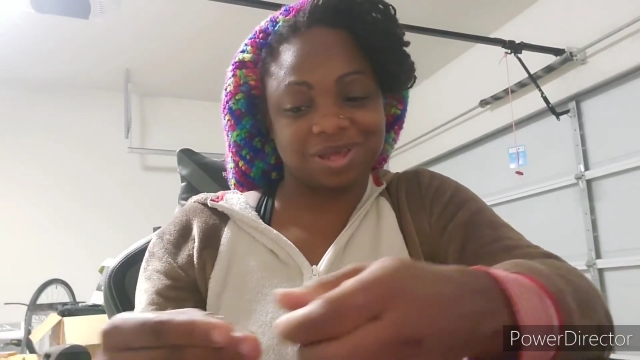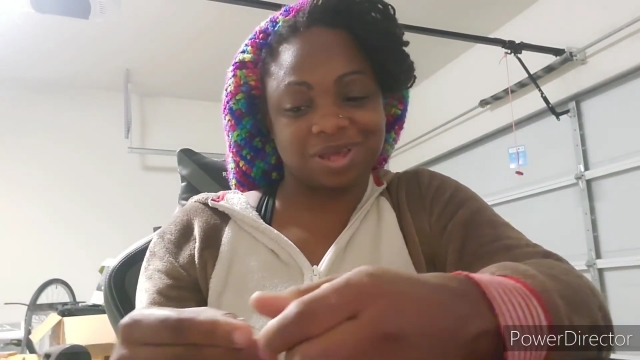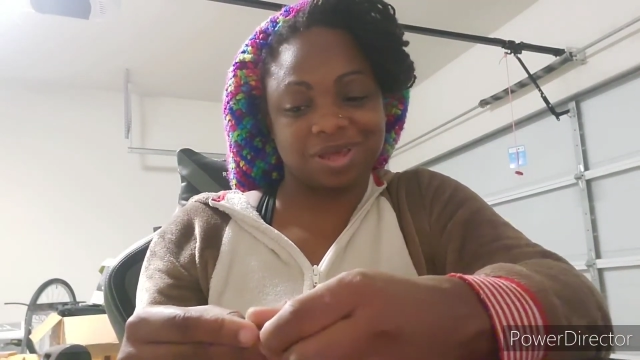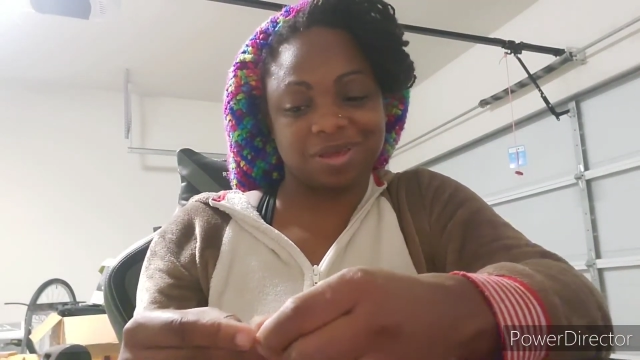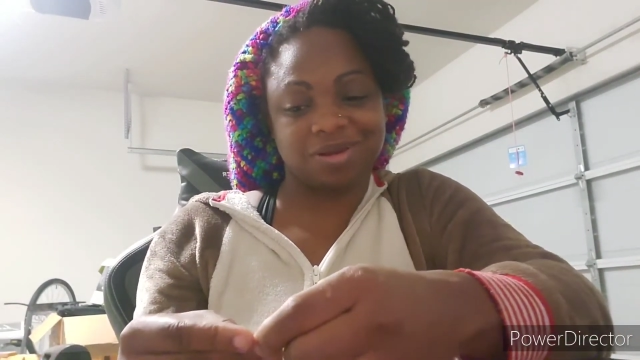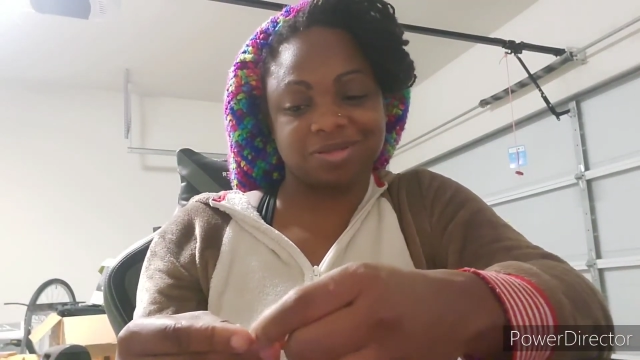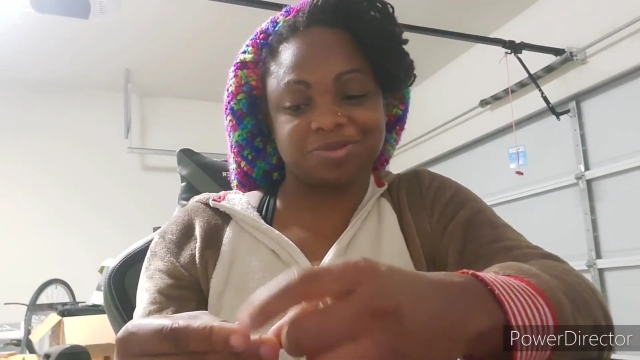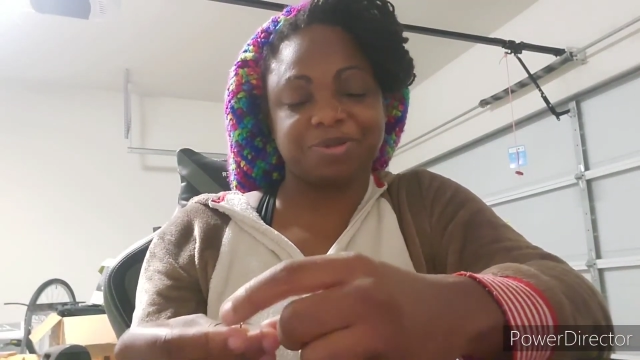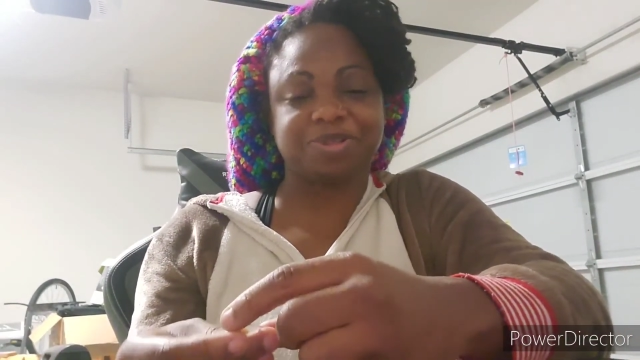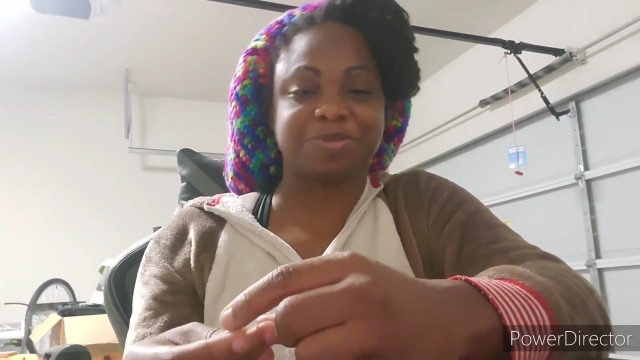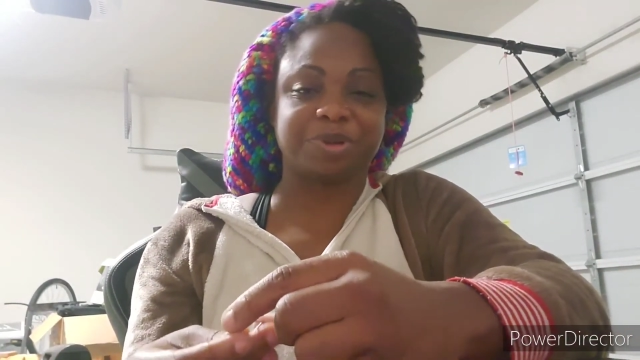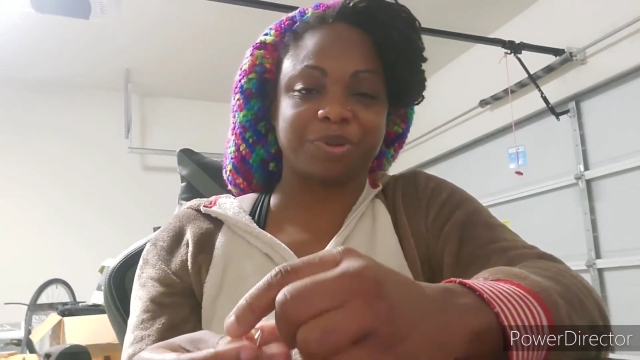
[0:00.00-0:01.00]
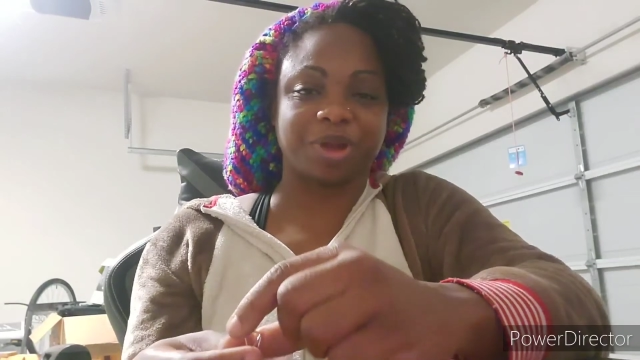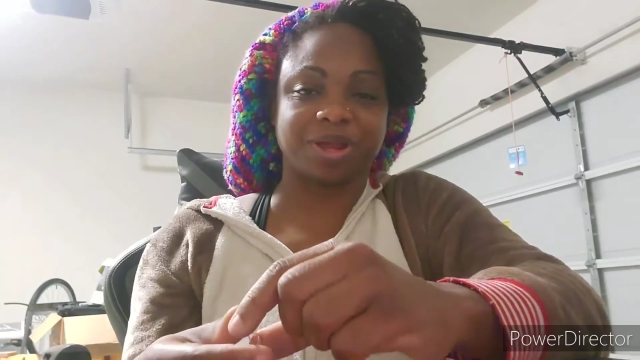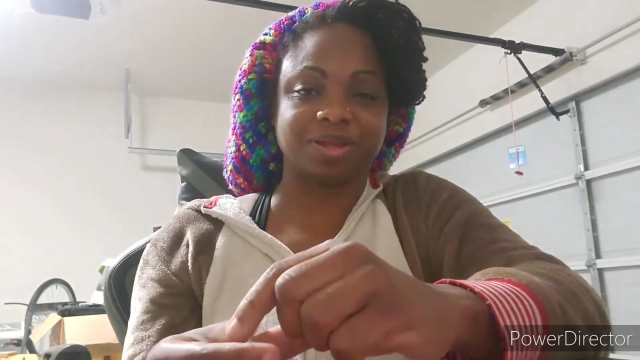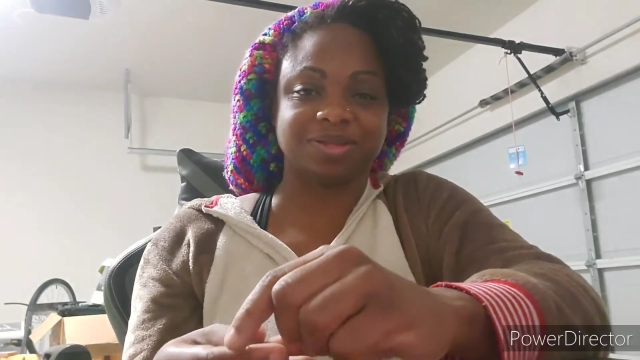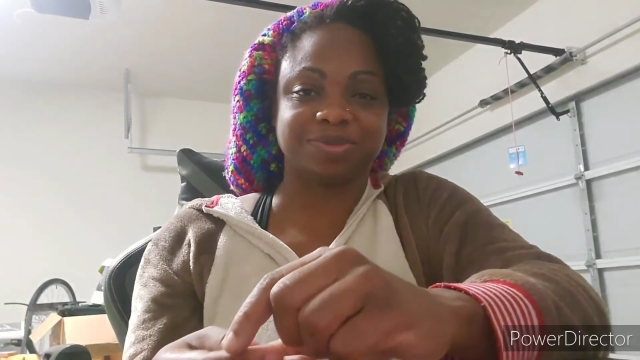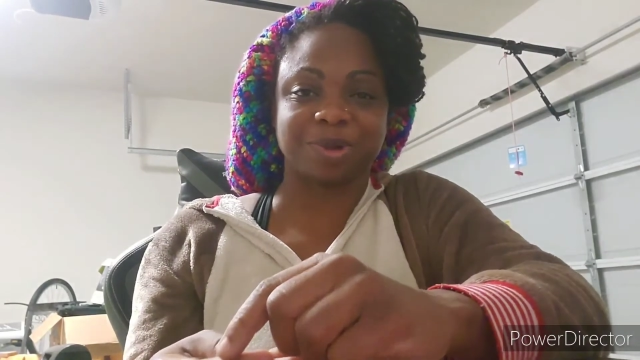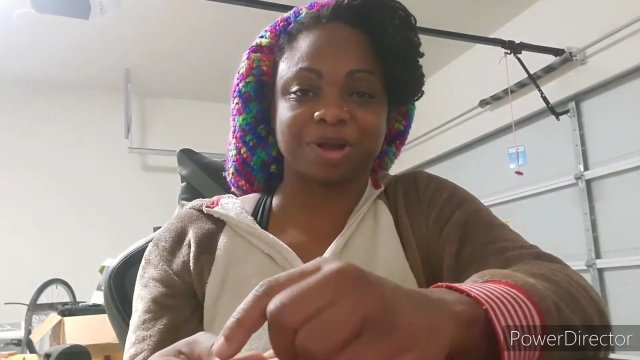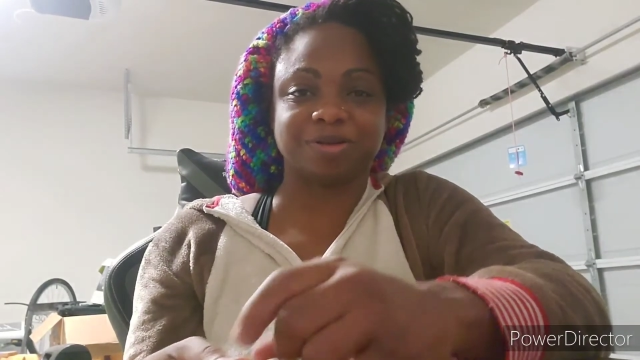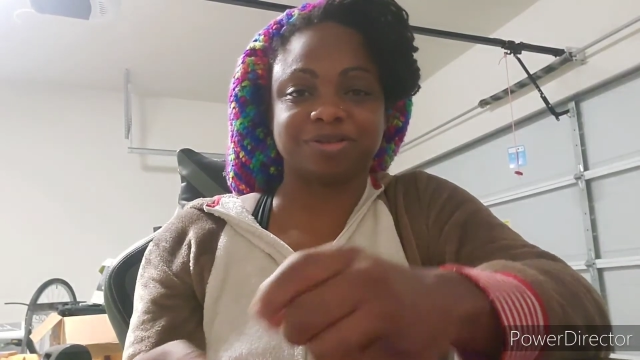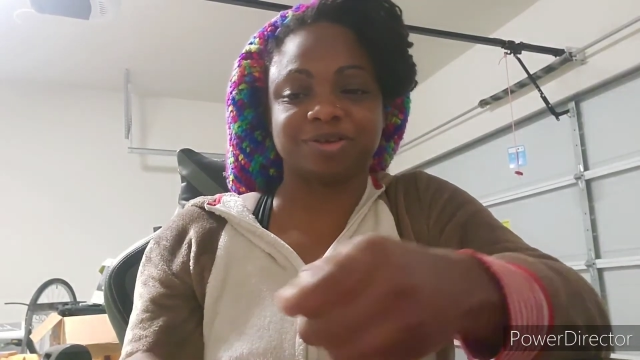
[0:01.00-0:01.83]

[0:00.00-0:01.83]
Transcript: And it's supposed to be rainy tomorrow,